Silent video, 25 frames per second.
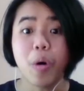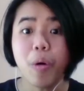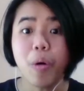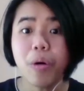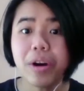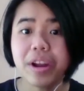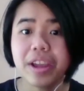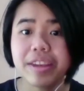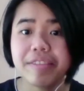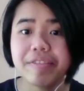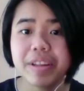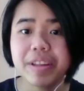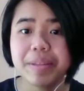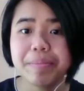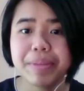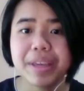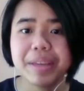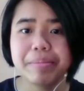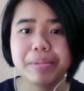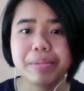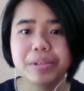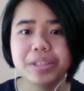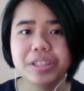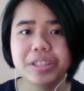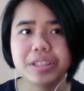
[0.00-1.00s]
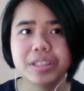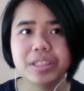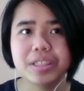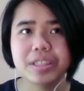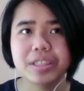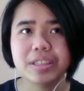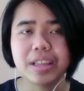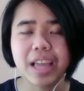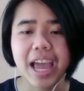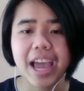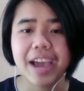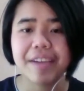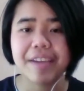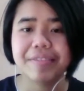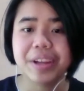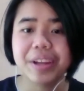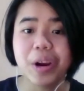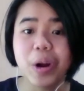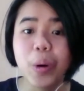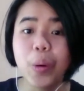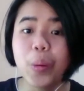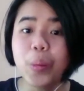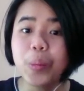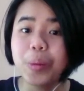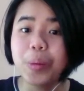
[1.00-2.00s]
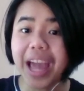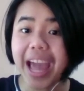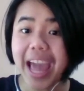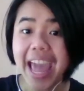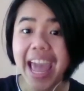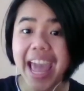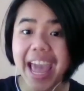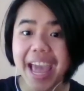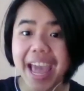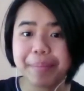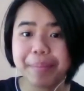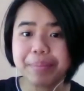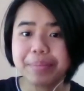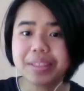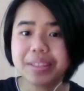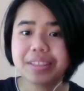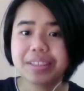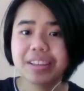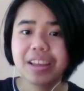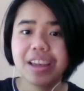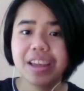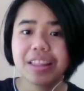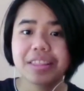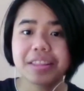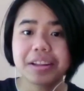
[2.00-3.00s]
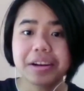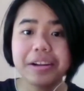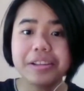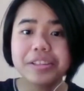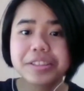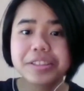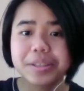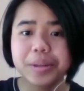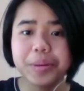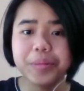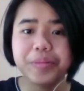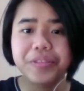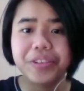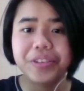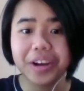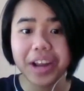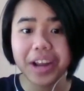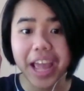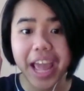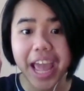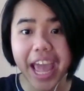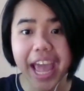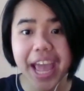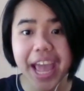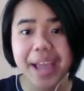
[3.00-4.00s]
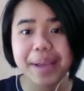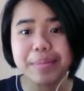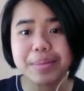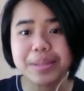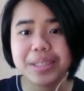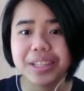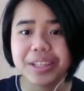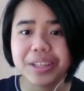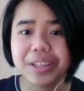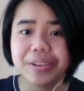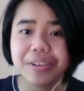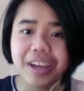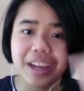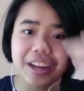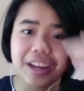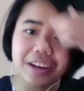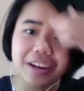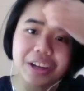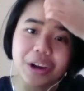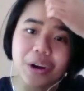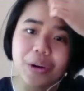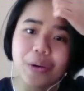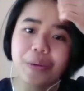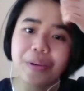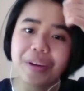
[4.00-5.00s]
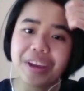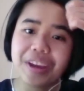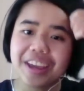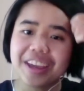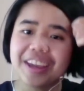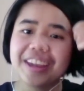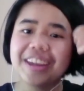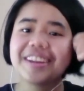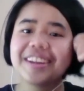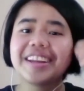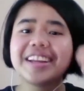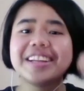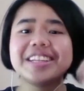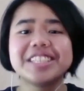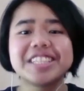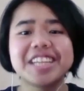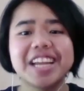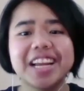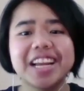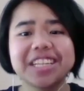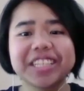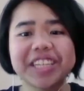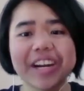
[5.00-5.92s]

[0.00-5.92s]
or even people just have their own apps. There are different apps that you can go in and change